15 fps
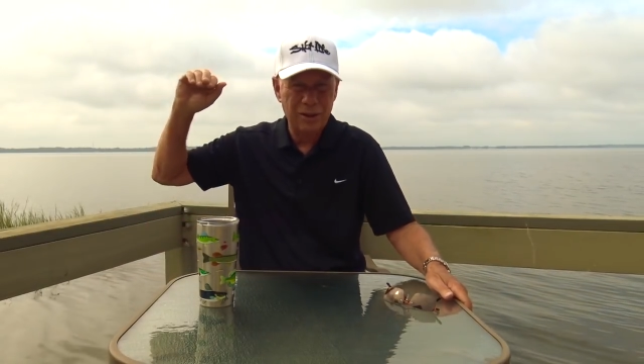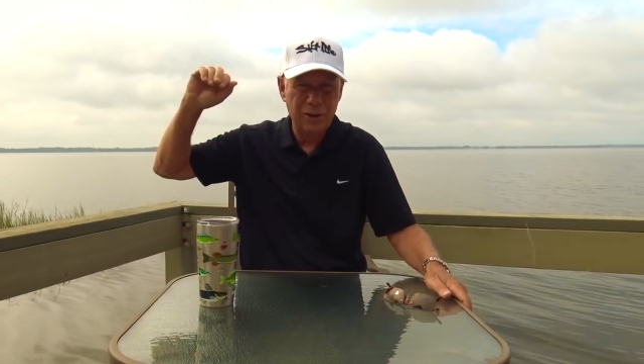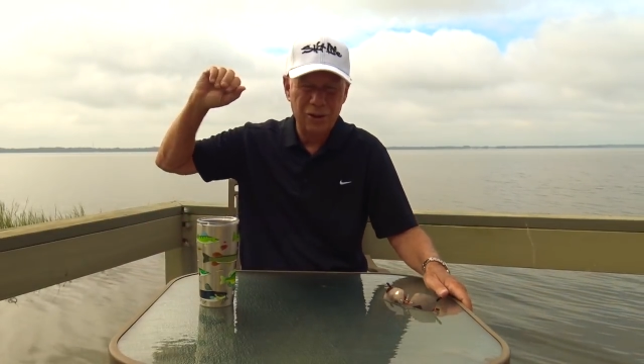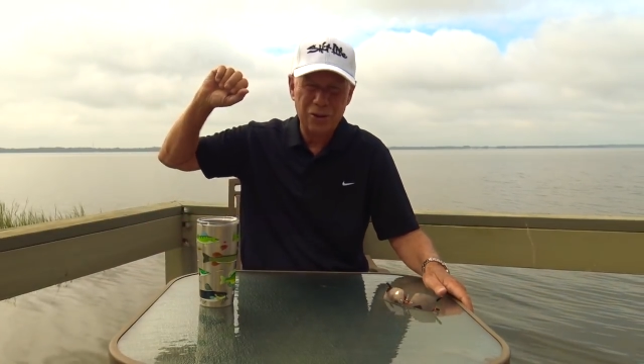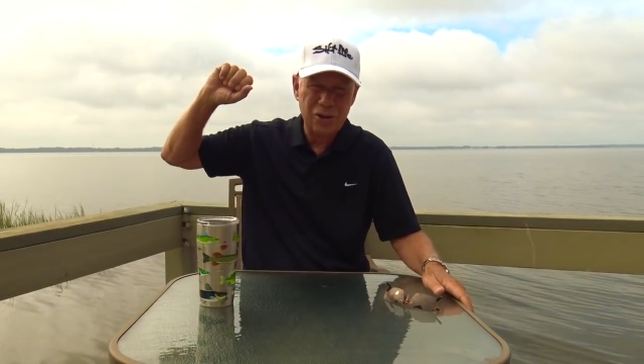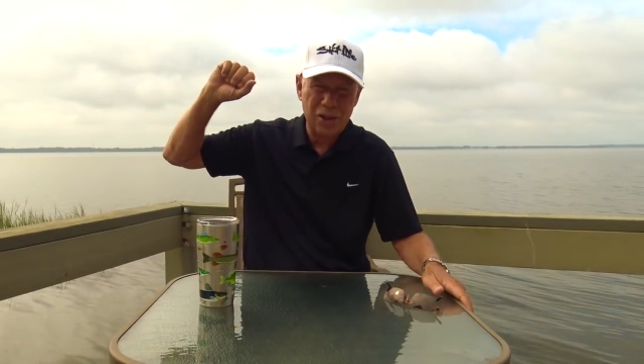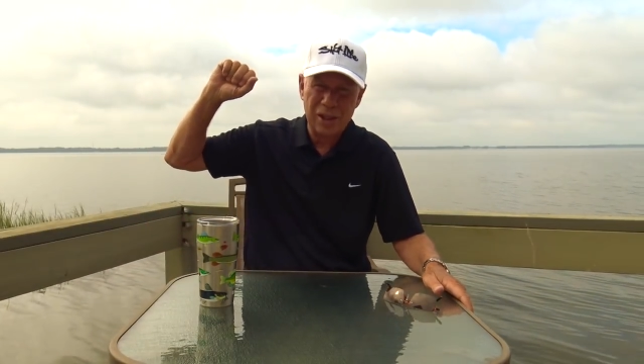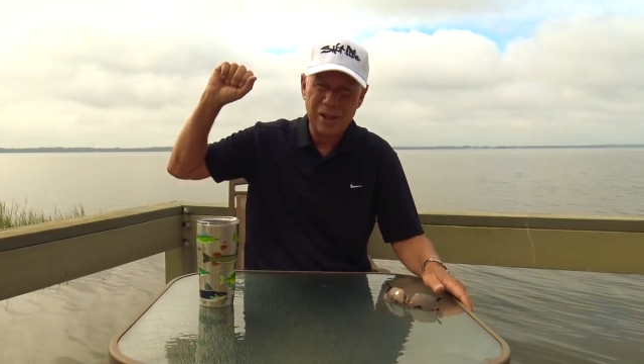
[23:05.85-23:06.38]

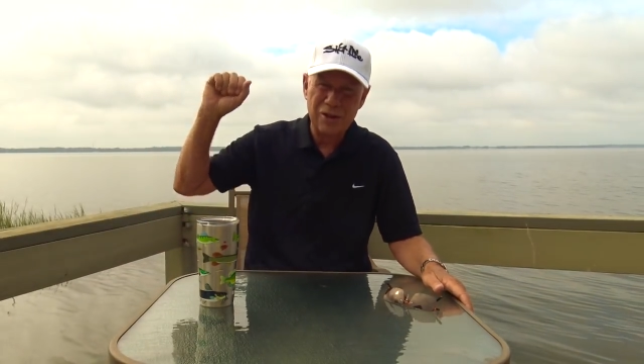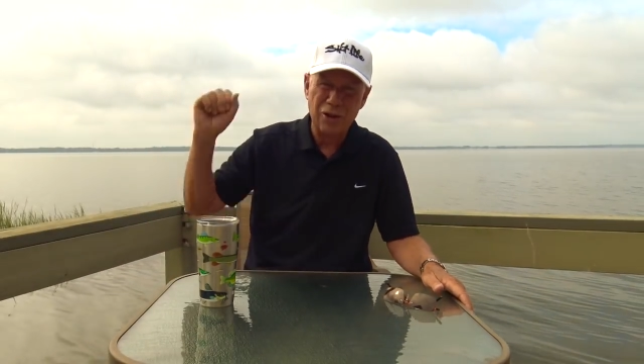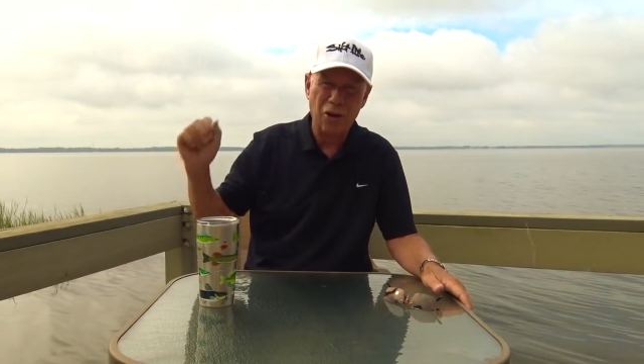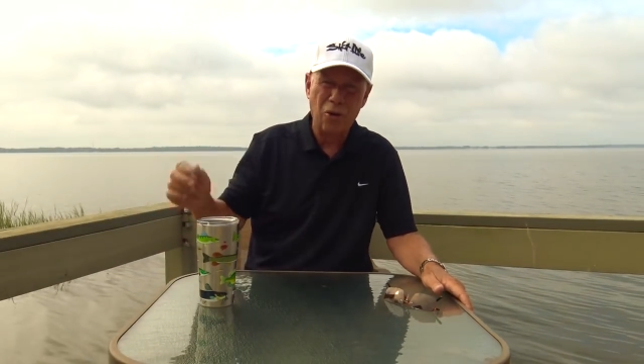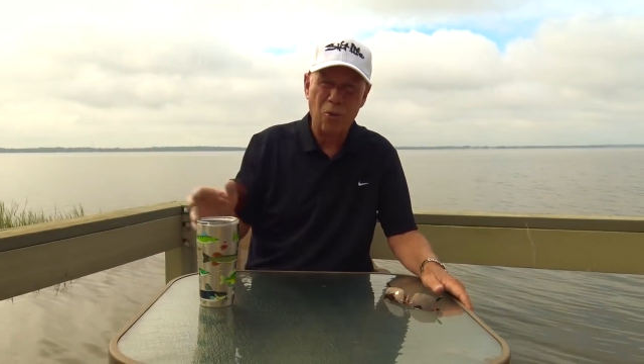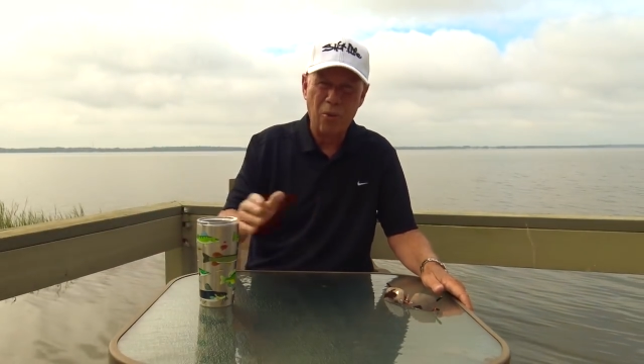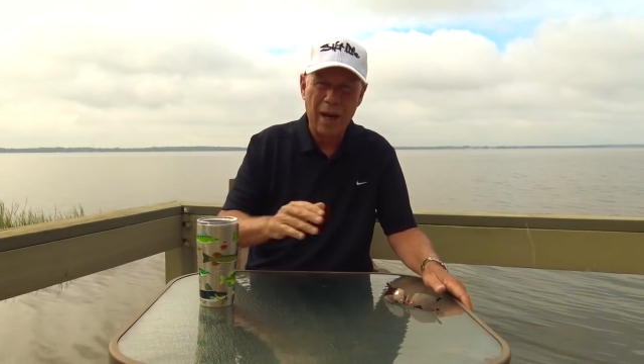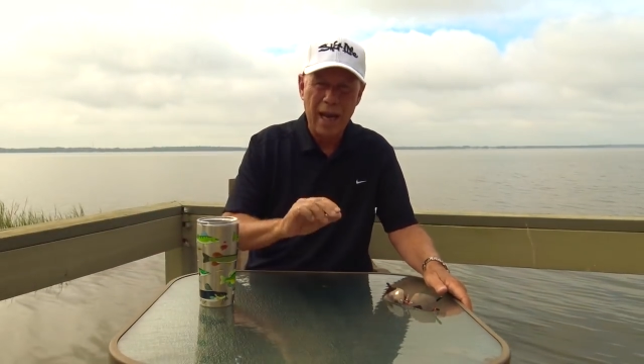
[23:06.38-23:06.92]
there's just
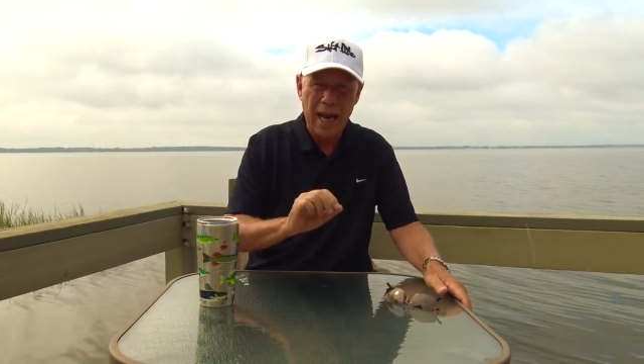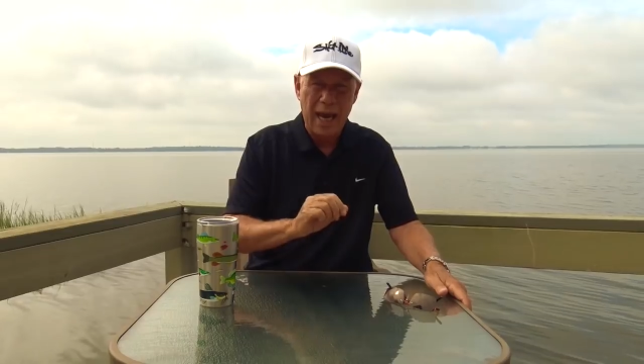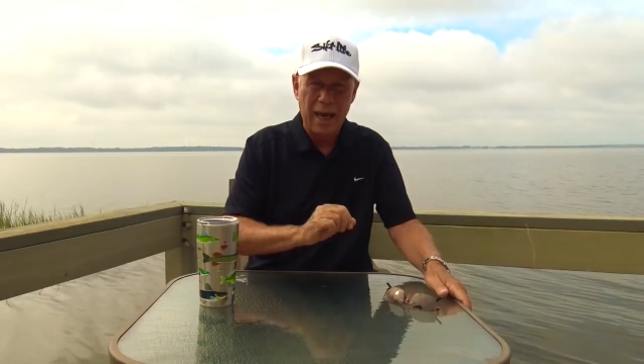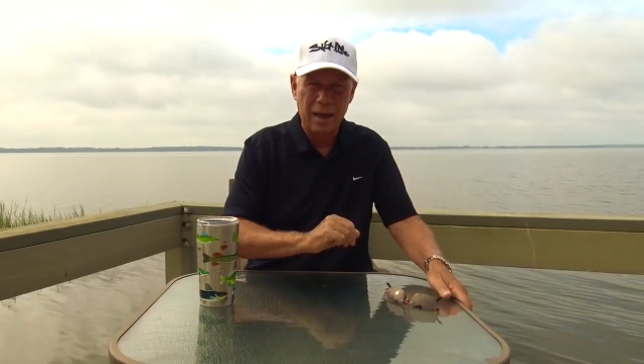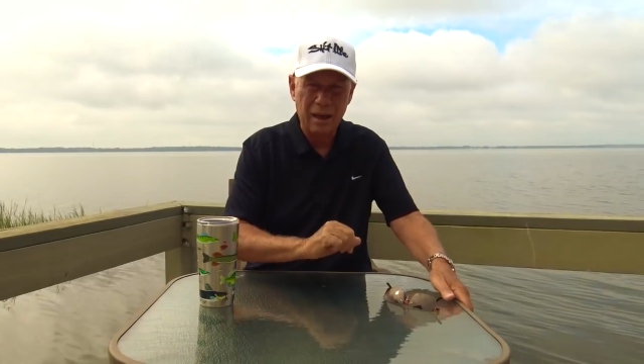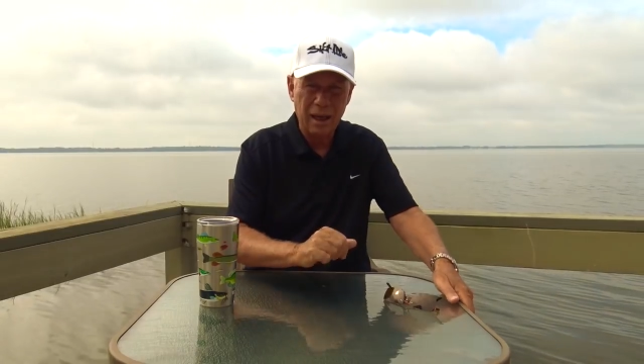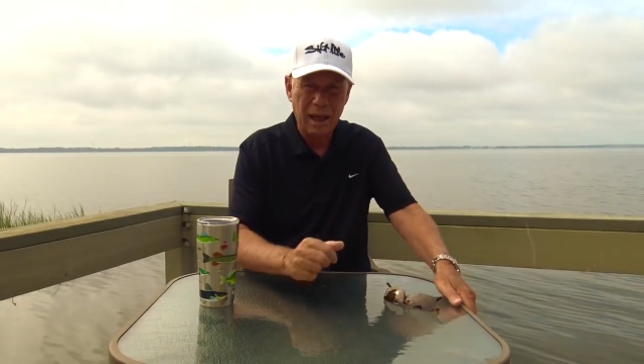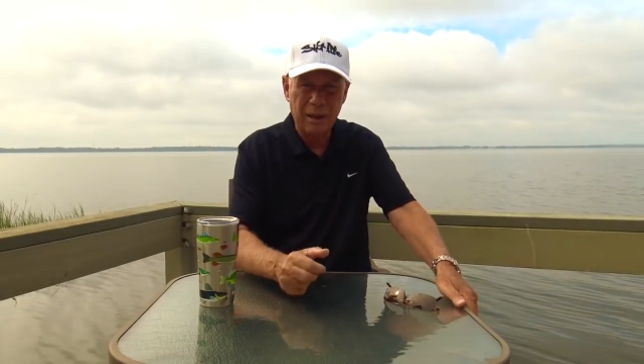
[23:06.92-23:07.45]
no way